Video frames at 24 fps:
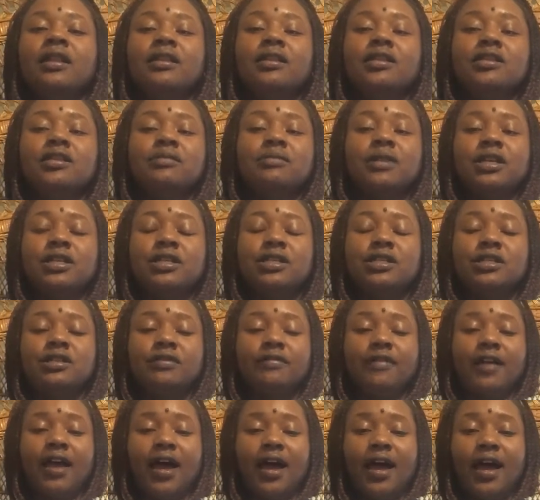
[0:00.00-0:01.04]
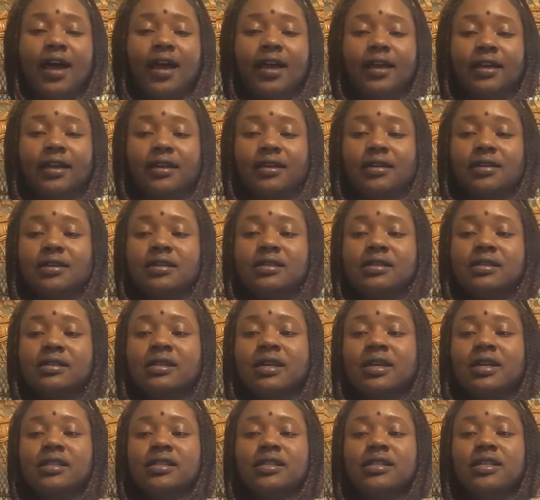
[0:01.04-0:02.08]
This message of kindness,
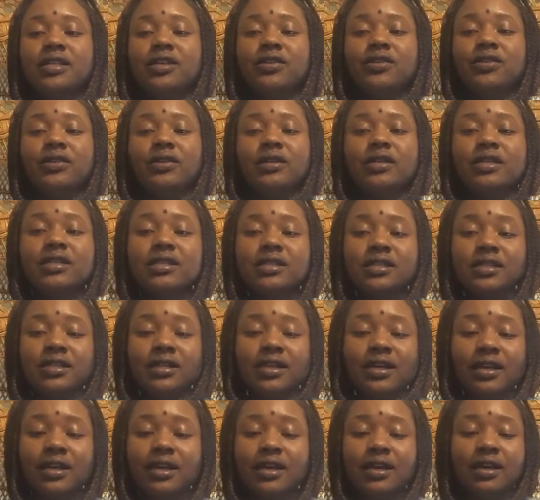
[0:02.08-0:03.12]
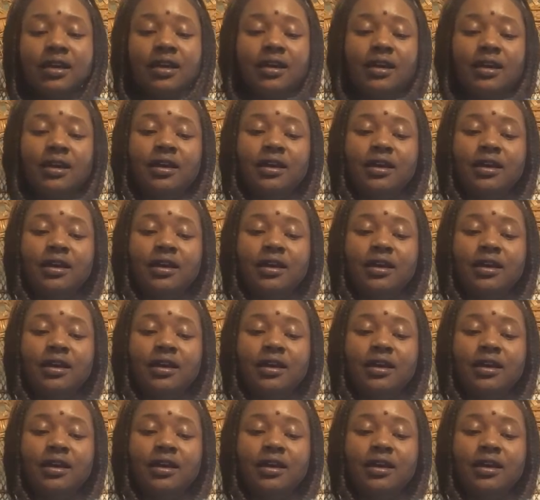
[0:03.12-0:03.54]
synchronicity,